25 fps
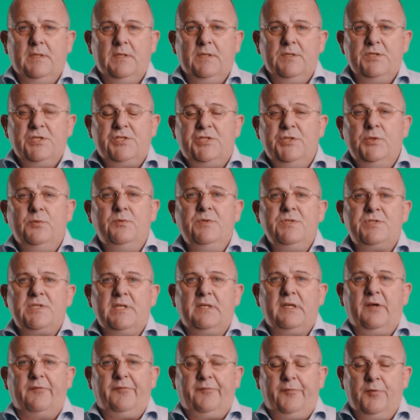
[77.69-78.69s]
Students in
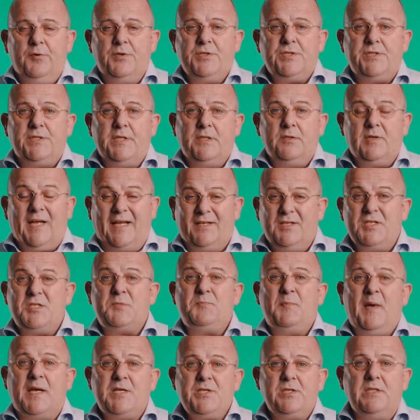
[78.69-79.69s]
their first year, and
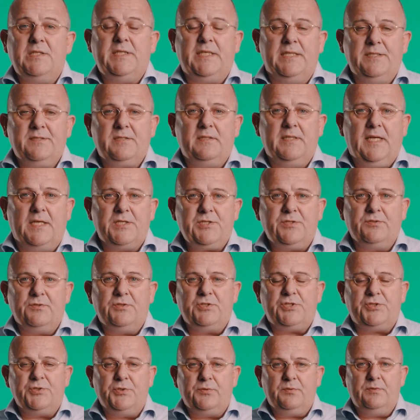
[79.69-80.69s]
especially international
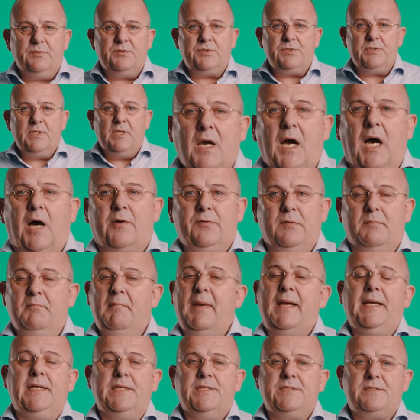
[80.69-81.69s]
students, are
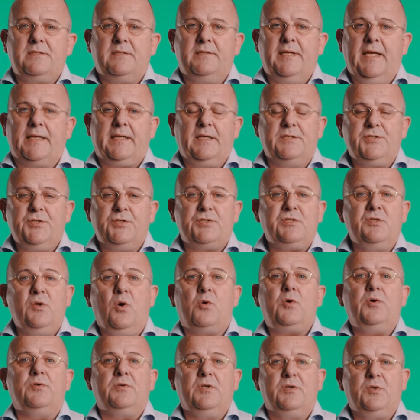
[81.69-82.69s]
amazed they can just
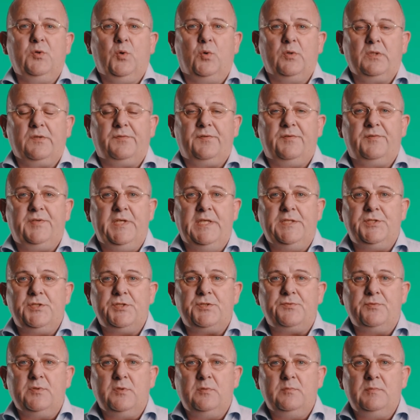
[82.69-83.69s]
knock on the door of the teacher's
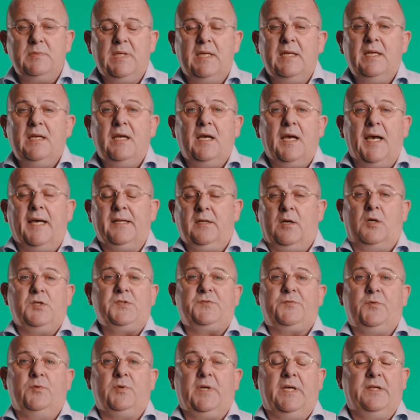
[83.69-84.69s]
room and ask
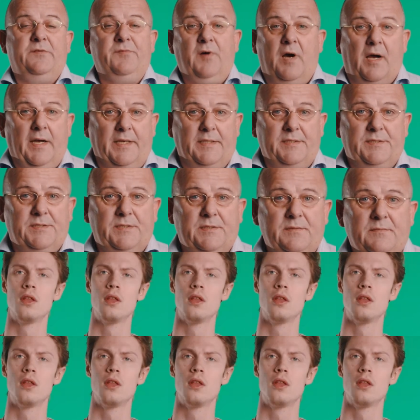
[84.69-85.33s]
for advice.